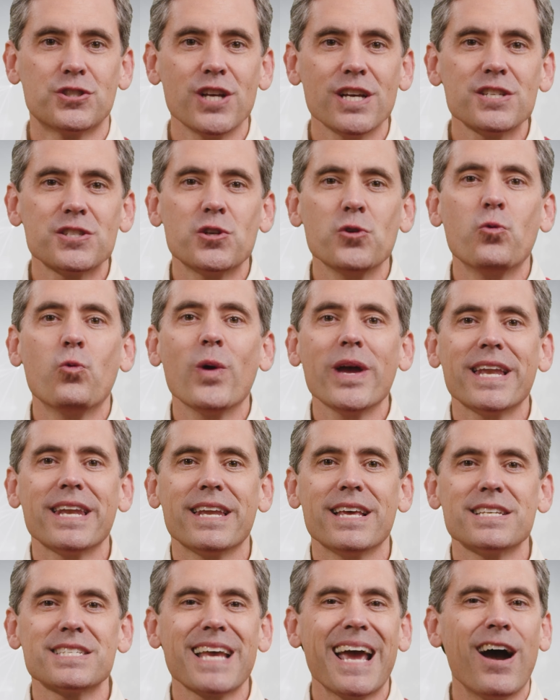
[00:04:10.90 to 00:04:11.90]
just to
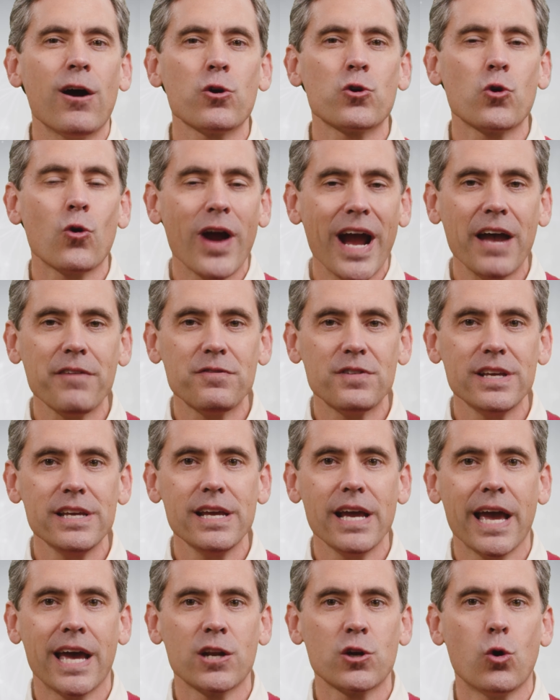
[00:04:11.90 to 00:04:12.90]
witness how
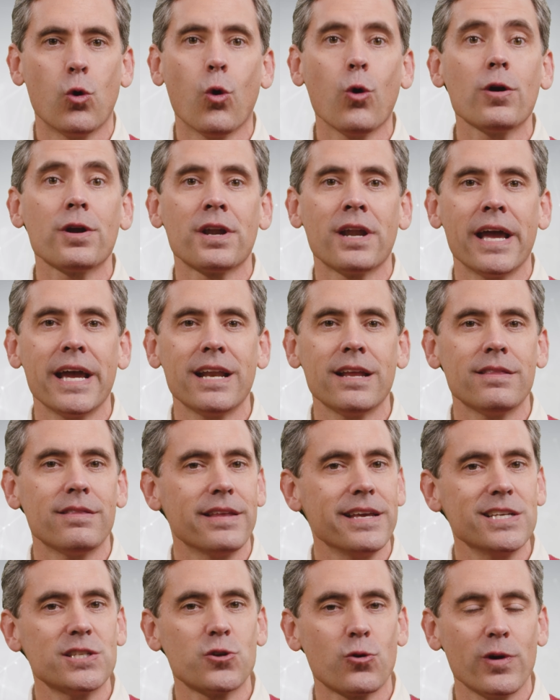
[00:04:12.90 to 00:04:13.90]
crafty and coordinated
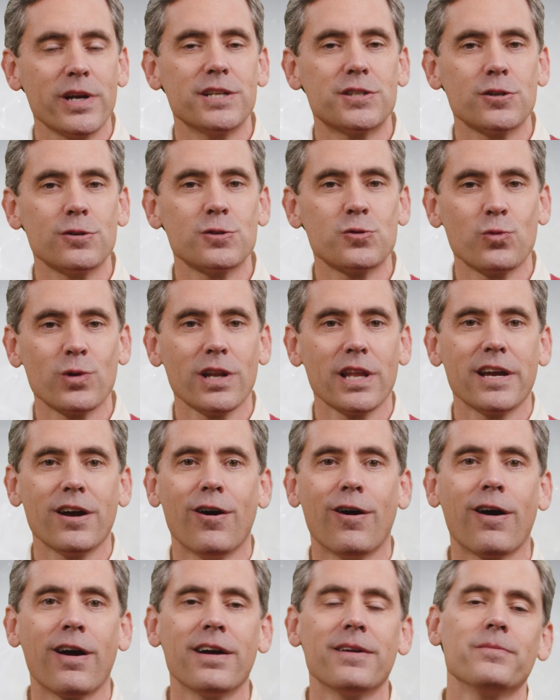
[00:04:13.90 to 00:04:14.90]
these creatures really
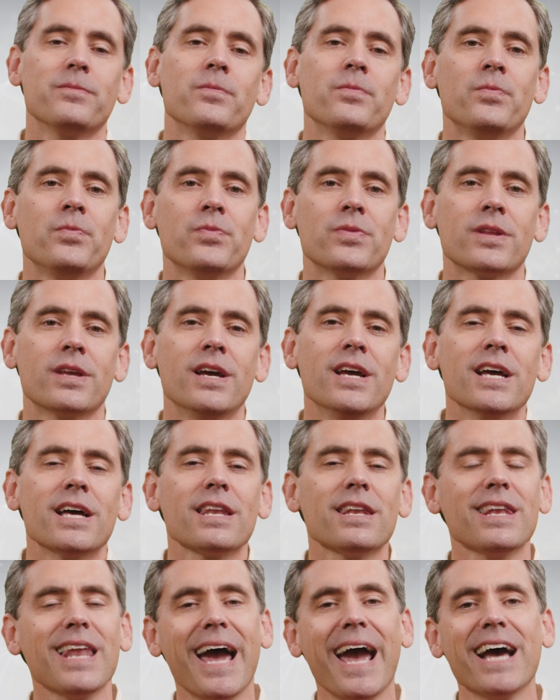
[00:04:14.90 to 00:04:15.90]
are.
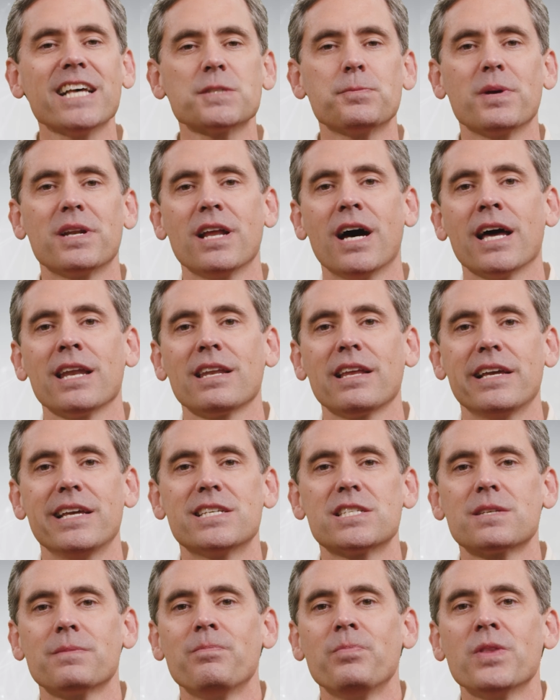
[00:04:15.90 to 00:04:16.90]
Last but not
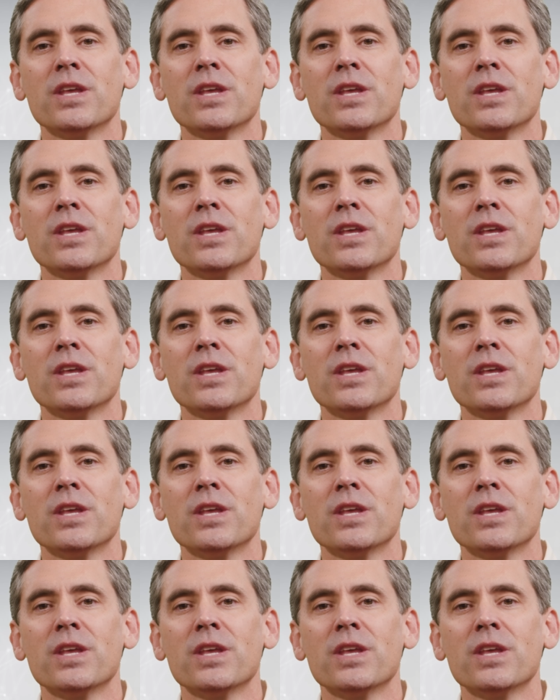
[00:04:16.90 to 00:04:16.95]
least,